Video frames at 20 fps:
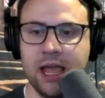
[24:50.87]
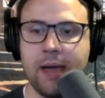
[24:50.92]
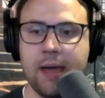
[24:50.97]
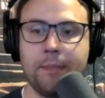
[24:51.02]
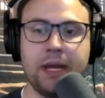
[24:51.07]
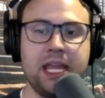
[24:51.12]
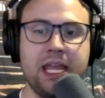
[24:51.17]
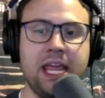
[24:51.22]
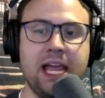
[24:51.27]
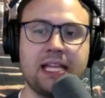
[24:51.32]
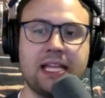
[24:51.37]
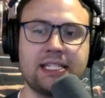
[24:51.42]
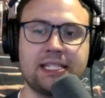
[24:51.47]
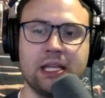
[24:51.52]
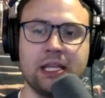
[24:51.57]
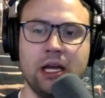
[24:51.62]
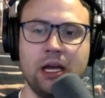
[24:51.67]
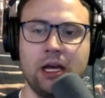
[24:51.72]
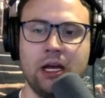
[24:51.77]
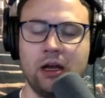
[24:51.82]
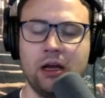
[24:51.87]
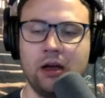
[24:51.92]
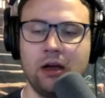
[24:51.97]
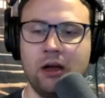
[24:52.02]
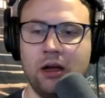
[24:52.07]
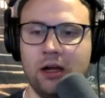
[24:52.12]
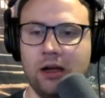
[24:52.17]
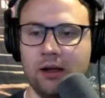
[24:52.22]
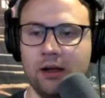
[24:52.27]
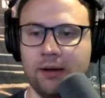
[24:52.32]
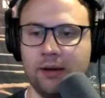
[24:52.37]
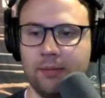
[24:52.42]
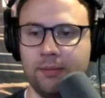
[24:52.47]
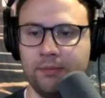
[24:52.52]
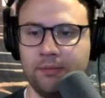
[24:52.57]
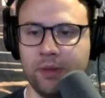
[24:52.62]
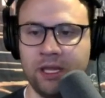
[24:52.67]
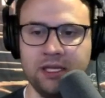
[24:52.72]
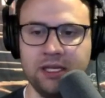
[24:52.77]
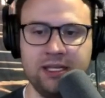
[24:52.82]
But he has
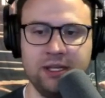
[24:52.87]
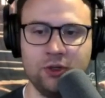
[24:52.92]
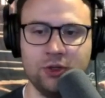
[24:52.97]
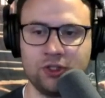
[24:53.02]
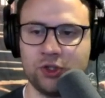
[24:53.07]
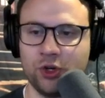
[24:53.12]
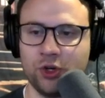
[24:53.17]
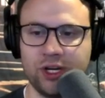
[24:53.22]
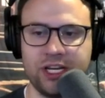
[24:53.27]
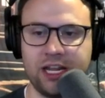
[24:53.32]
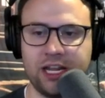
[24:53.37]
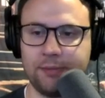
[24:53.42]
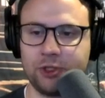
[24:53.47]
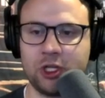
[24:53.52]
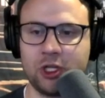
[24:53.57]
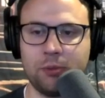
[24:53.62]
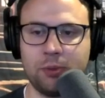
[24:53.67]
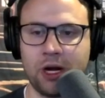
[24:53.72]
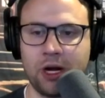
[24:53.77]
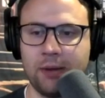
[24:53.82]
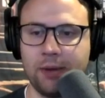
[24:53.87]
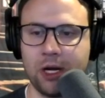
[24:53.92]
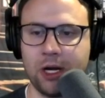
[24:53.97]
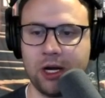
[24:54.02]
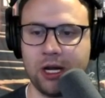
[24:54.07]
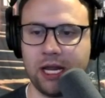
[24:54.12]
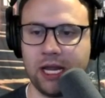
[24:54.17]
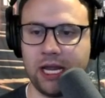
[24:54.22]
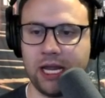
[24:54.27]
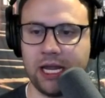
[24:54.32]
he deals 30 damage to the primary